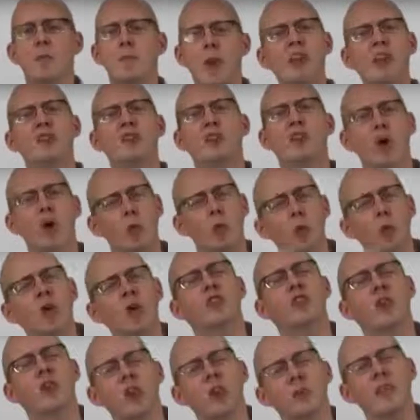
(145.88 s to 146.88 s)
based on
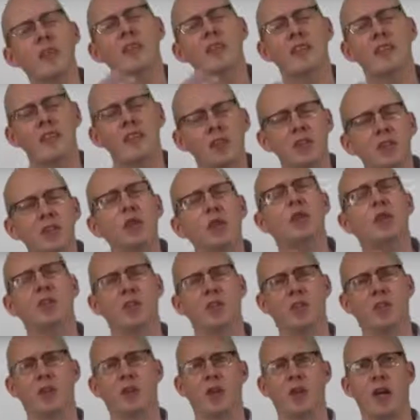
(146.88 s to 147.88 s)
what's going to be
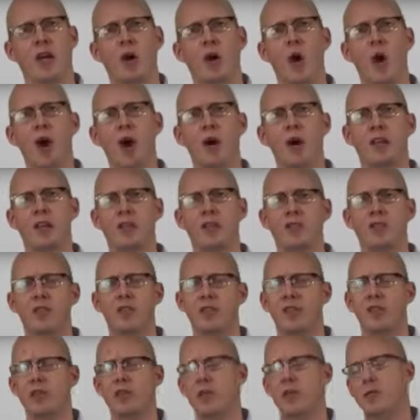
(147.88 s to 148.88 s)
useful for that
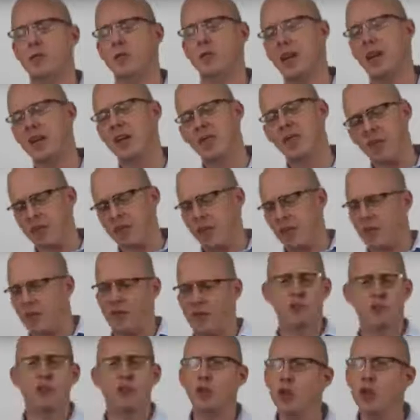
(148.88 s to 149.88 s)
audience. Right? If
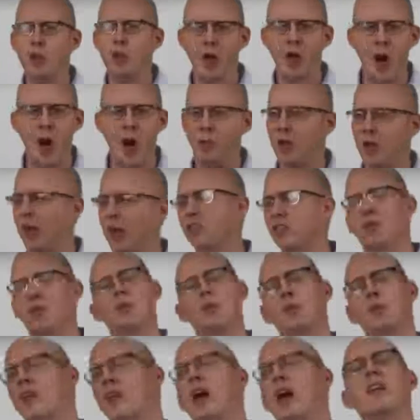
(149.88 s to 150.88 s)
it's too complex,
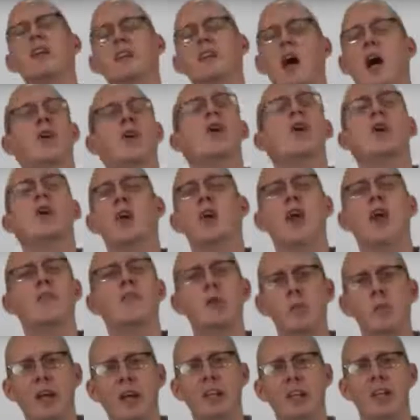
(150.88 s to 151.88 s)
without a doubt,
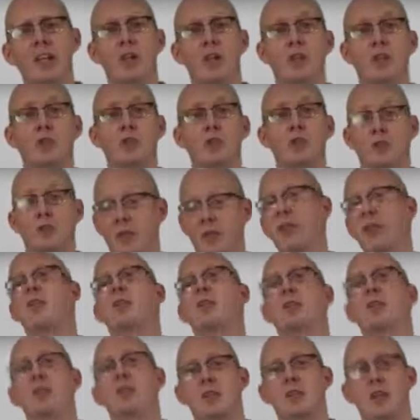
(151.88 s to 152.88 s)
everybody here
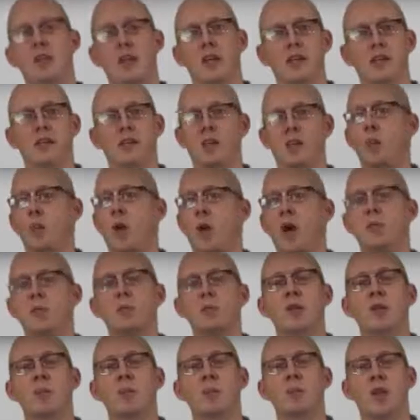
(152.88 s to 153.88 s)
listening to this has
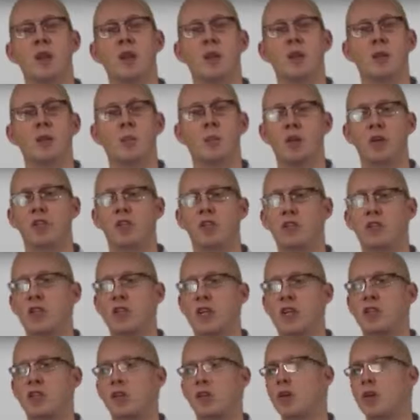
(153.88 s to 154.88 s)
probably been in a
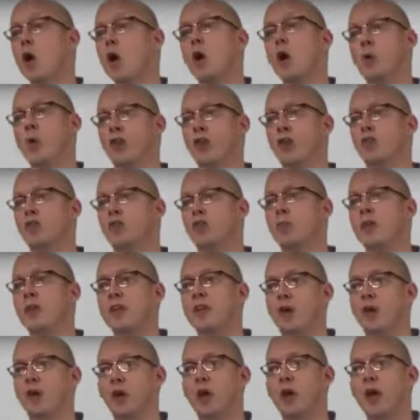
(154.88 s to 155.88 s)
presentation where the
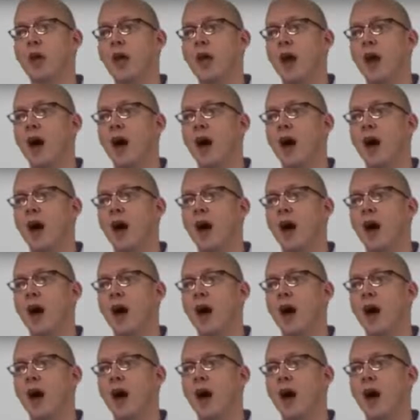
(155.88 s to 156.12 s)
speaker